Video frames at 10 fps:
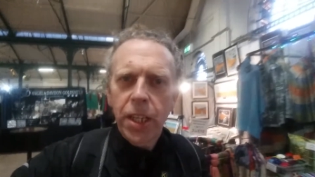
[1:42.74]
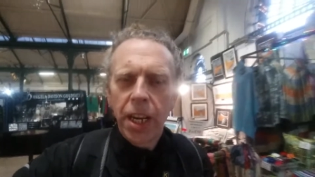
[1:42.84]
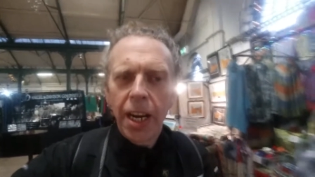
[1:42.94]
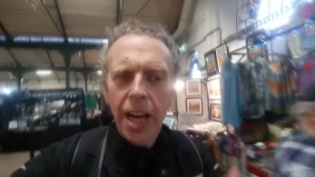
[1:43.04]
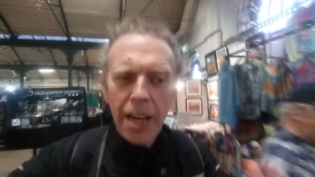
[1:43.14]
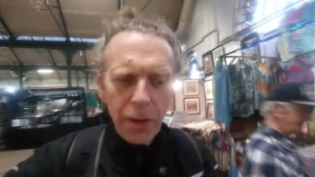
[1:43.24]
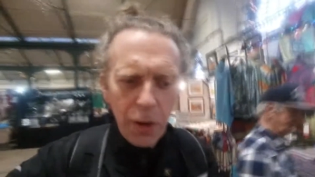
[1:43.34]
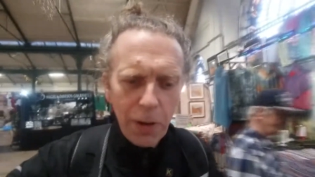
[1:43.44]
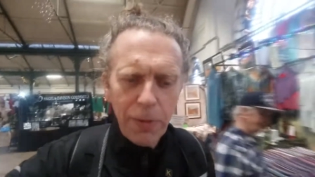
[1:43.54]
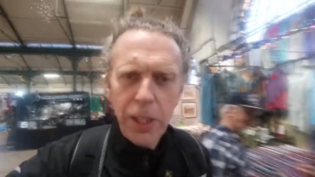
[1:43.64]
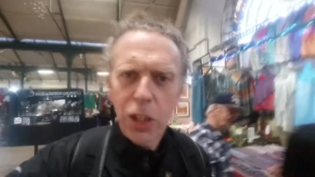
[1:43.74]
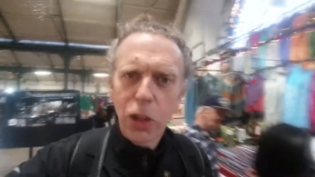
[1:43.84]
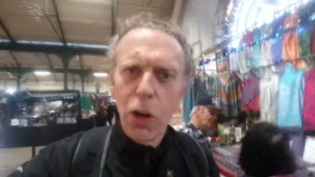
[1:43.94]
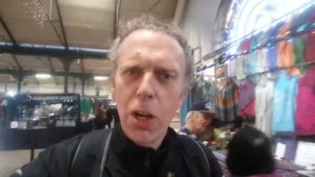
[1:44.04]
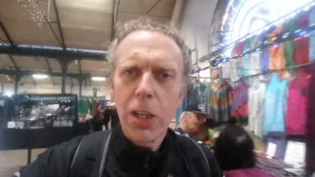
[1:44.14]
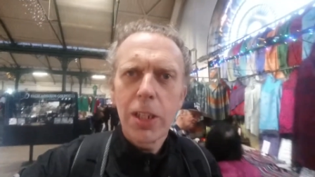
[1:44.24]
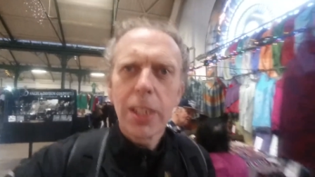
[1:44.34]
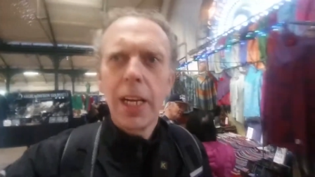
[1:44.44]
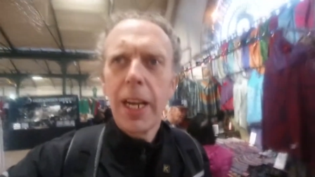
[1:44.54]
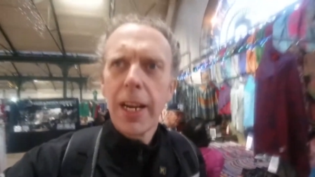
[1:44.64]
in a lot of the stalls,
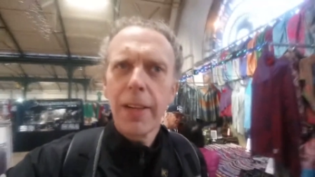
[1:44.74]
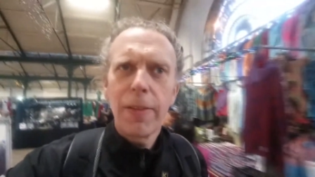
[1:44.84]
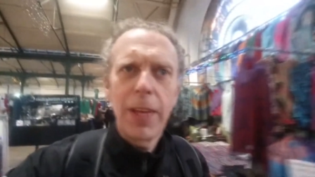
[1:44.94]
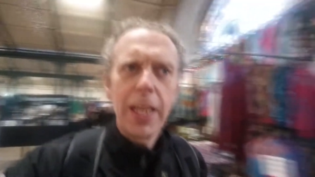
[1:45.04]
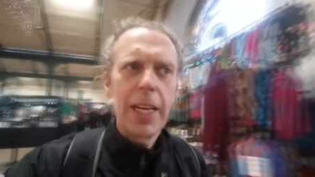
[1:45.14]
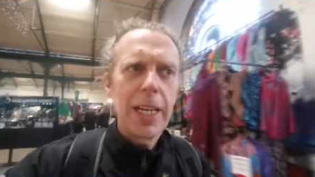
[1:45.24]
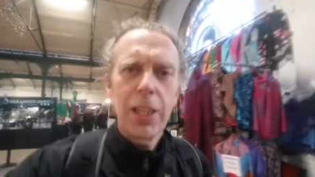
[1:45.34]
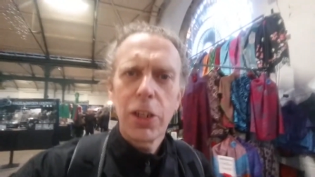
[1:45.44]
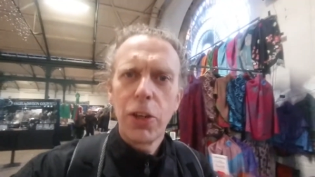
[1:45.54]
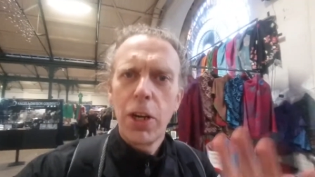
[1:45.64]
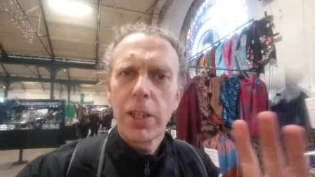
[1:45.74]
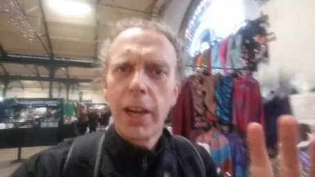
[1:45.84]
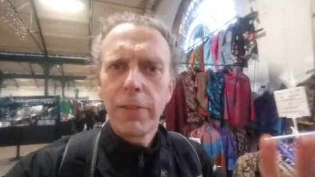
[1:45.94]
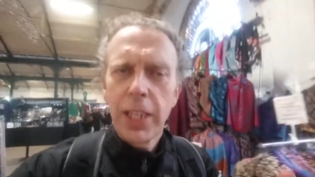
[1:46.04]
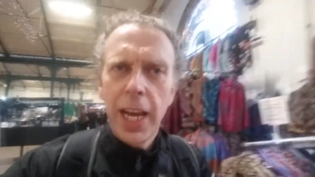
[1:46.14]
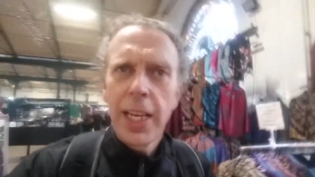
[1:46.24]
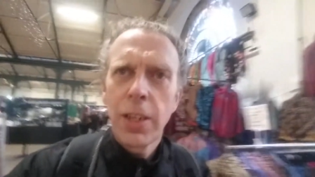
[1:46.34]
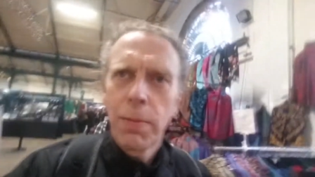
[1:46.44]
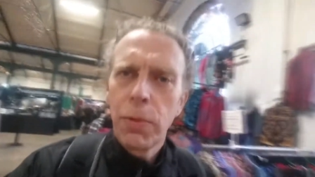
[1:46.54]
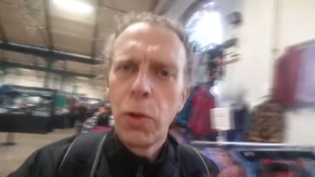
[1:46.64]
a lot of the stalls have
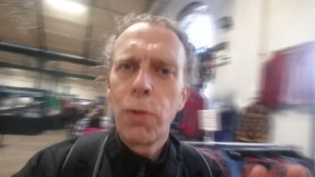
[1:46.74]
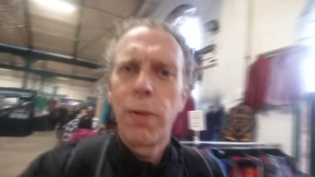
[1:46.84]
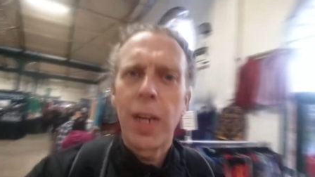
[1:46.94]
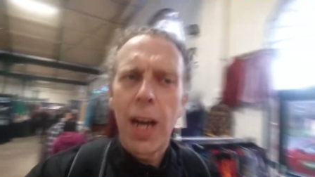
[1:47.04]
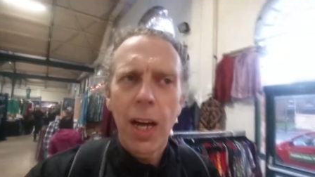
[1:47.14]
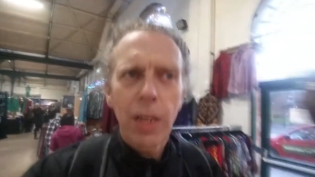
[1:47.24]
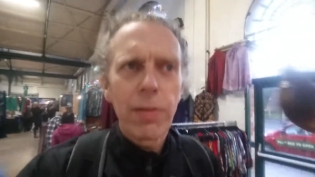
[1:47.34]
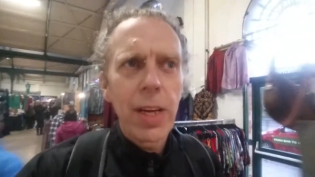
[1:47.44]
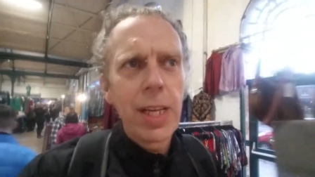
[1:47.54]
signs of no photography.